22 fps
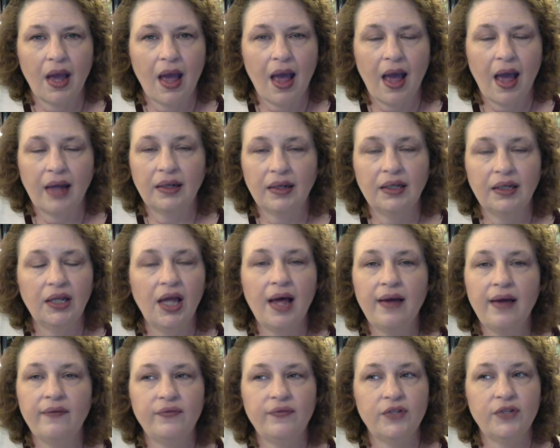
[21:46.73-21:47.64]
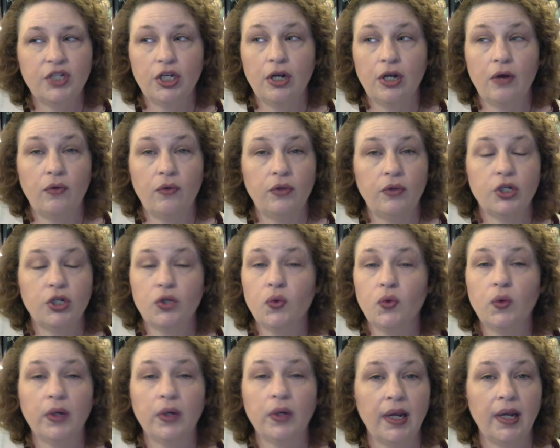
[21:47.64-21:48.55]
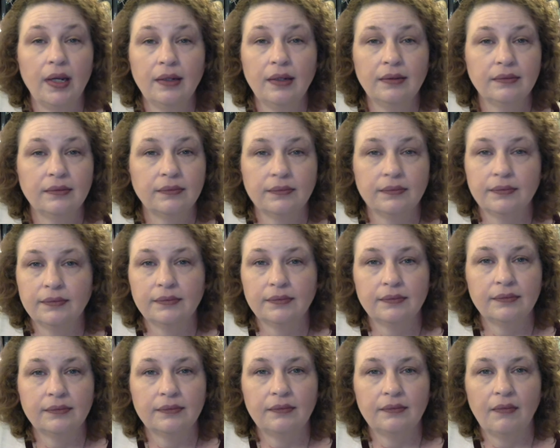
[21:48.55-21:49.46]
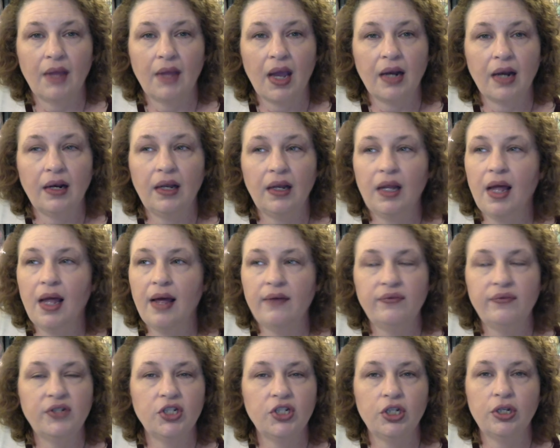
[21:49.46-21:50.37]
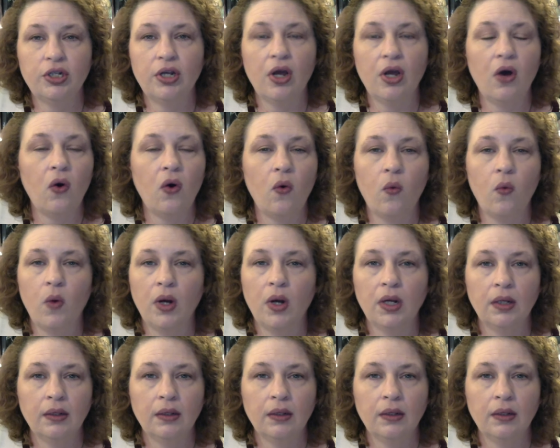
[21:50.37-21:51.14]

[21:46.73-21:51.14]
I'd love to know the story. I'd love to know